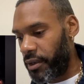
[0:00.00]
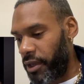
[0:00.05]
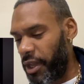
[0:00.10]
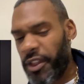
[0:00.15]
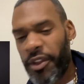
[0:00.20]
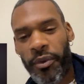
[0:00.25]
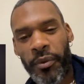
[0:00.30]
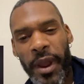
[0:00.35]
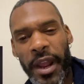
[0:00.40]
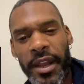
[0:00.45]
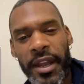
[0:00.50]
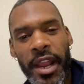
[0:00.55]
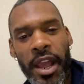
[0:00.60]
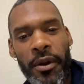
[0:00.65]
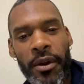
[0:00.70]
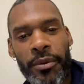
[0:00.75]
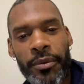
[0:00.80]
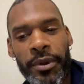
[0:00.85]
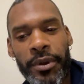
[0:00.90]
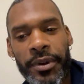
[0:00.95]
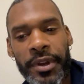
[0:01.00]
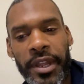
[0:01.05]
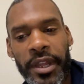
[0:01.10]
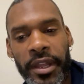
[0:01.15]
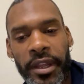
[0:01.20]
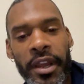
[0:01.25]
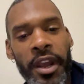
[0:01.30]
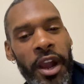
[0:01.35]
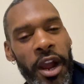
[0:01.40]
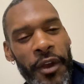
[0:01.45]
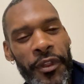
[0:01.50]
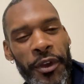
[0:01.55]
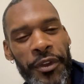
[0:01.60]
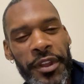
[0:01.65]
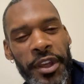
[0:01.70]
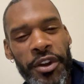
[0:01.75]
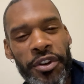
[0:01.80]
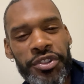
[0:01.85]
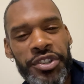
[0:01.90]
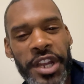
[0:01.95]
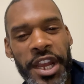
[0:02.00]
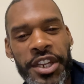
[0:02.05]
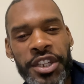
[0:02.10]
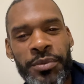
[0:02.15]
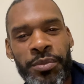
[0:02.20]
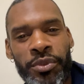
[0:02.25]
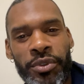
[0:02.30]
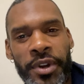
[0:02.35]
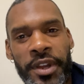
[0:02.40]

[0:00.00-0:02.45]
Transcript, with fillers: Is it right now or real nigga? Are those interchangeable?